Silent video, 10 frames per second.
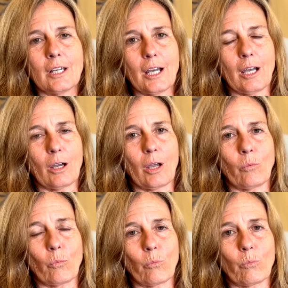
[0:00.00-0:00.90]

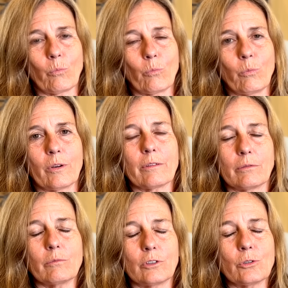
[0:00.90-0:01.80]
and
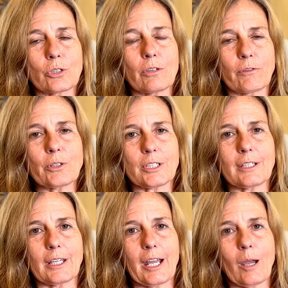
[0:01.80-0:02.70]
what usually the first
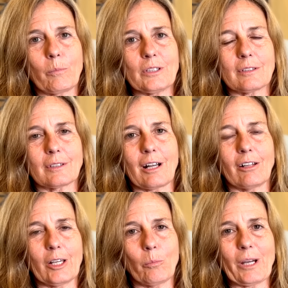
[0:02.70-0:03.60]
thing that happens is
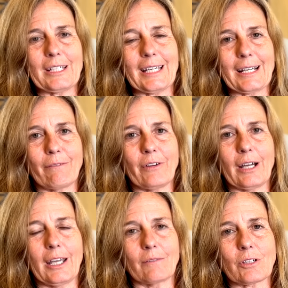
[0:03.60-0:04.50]
I'll help
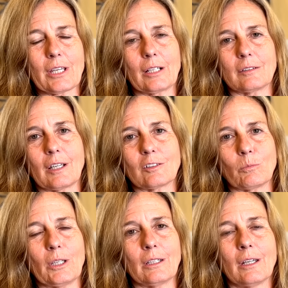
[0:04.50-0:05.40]
identify after that
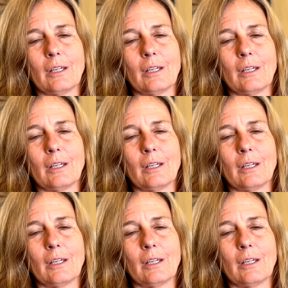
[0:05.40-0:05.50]
assessment,